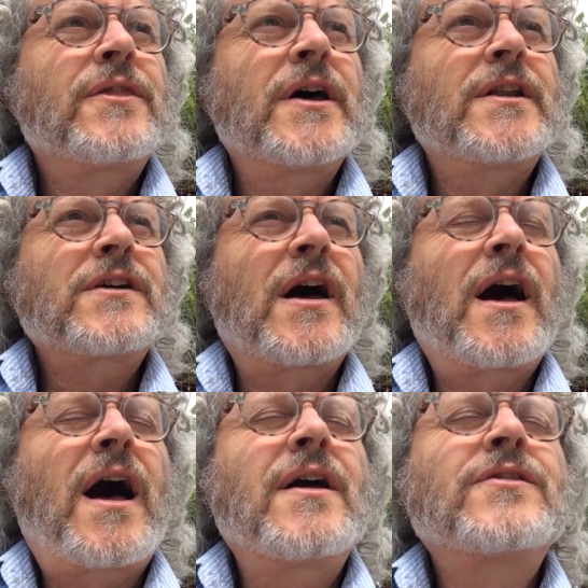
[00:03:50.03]
that
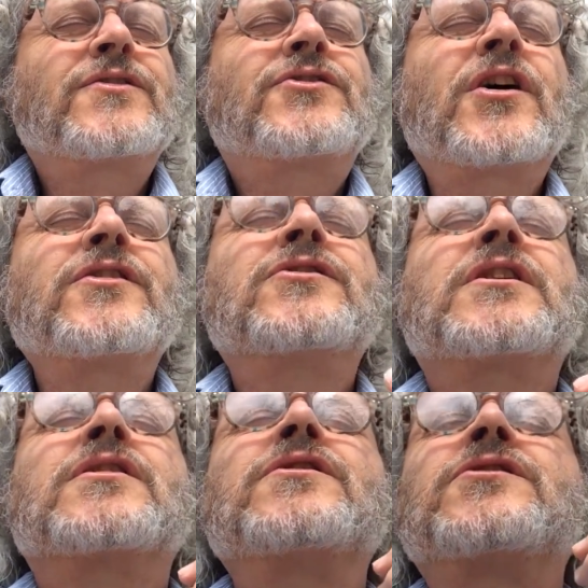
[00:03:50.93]
just to
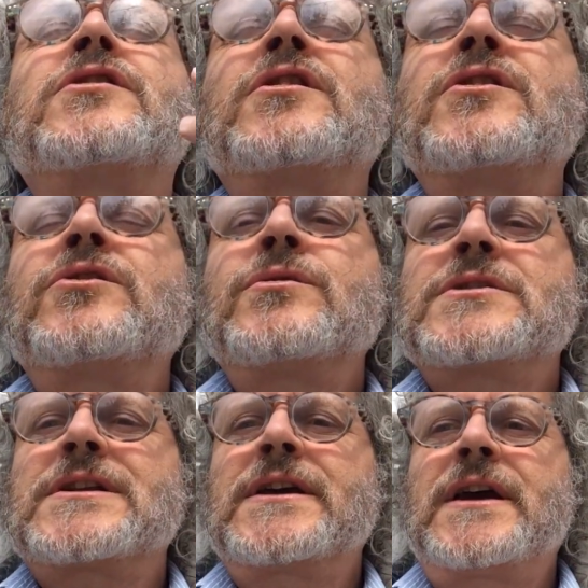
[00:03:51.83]

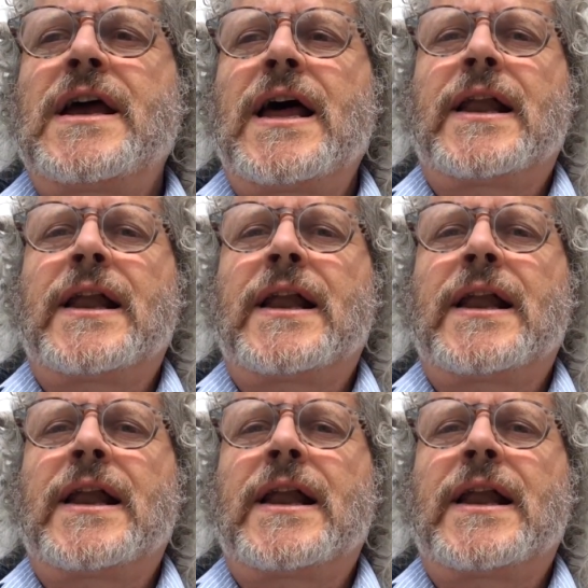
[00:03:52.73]
continuously